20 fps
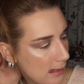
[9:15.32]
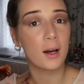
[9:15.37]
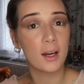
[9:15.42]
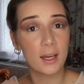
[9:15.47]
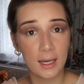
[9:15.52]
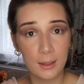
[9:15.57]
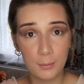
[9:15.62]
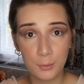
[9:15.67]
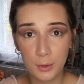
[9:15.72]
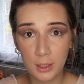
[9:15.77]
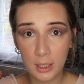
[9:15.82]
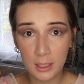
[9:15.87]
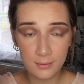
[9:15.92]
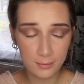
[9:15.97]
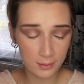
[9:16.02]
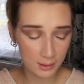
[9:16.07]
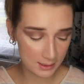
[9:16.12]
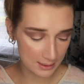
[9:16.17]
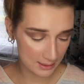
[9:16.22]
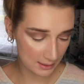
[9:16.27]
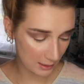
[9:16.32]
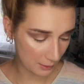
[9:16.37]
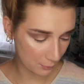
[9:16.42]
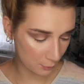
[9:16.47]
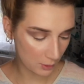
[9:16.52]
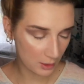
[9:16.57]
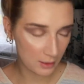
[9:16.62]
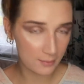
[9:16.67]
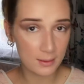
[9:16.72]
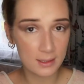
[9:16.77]
Okay, we'll go for the Sight.
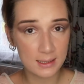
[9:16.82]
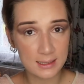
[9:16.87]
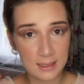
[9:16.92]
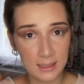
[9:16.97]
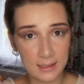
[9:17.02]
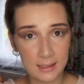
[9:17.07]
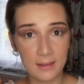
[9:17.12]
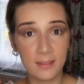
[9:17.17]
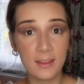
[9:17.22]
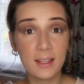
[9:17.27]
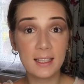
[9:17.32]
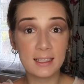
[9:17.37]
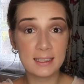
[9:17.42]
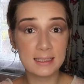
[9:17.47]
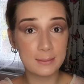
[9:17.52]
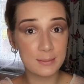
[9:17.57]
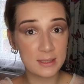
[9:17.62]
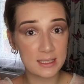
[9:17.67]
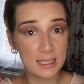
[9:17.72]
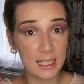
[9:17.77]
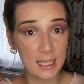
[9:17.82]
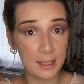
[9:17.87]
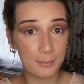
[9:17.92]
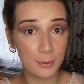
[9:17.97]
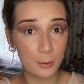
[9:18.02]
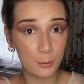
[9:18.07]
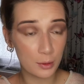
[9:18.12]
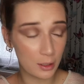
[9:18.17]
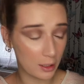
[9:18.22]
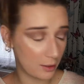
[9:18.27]
I think it's a mistake,
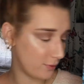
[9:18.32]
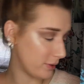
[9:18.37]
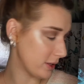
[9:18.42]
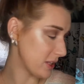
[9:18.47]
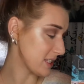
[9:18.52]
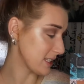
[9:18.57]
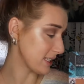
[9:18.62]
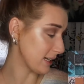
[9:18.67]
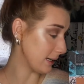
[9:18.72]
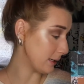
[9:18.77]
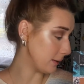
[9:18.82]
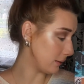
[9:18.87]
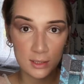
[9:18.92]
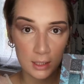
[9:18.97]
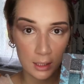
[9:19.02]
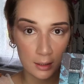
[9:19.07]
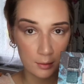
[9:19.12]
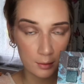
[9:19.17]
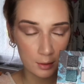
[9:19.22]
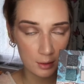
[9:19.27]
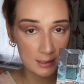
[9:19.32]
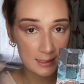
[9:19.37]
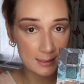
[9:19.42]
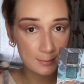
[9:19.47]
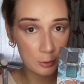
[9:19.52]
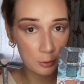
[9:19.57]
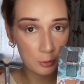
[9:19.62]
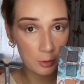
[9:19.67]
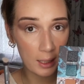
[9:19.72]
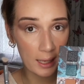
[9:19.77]
but we'll go for the Sight. So on a
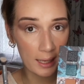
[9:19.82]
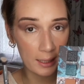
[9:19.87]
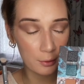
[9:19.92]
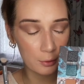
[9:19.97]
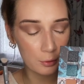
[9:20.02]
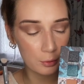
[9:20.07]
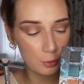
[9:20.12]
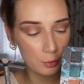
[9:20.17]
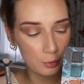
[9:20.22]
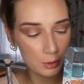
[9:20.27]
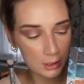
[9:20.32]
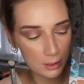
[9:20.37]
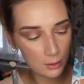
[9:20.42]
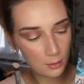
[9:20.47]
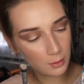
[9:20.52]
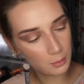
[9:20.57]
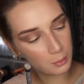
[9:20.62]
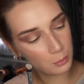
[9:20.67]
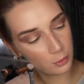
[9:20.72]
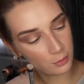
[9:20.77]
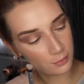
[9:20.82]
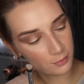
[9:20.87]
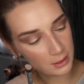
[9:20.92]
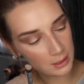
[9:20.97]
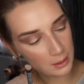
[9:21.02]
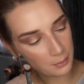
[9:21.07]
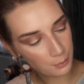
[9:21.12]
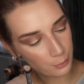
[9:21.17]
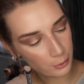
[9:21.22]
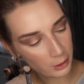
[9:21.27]
small angled
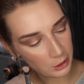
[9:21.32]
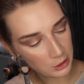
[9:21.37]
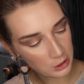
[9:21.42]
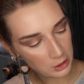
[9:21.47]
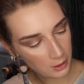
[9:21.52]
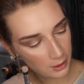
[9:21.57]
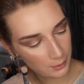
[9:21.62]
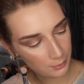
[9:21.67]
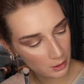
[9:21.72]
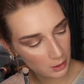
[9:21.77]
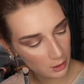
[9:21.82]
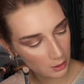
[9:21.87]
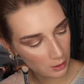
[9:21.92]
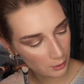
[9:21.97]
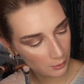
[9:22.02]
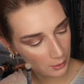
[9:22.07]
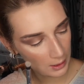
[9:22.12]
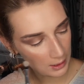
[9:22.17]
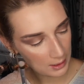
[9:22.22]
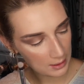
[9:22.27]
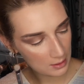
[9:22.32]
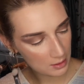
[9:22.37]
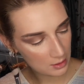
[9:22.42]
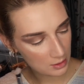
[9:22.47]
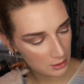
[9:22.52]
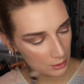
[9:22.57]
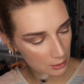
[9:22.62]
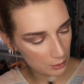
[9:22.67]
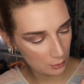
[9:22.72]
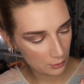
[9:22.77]
Morphe brush, I'm going to go
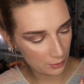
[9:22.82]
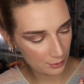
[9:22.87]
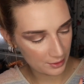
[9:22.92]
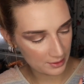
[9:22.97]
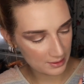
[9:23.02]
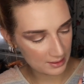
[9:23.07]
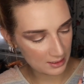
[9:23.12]
into the